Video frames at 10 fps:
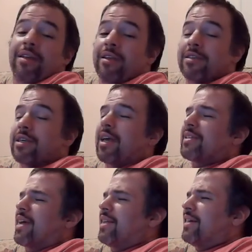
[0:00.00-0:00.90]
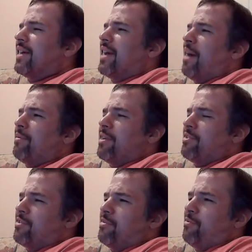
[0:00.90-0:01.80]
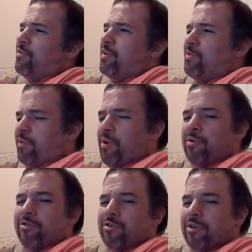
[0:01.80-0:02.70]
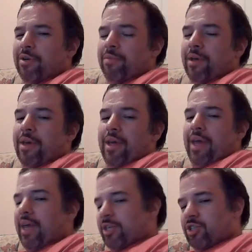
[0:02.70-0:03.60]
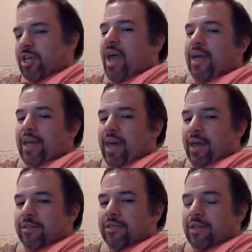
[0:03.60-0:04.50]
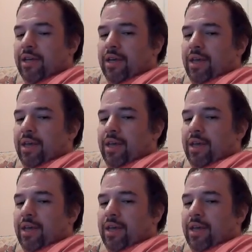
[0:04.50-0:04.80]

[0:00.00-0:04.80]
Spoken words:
it's kind of like a combination of the movie Road Trip and Jackass.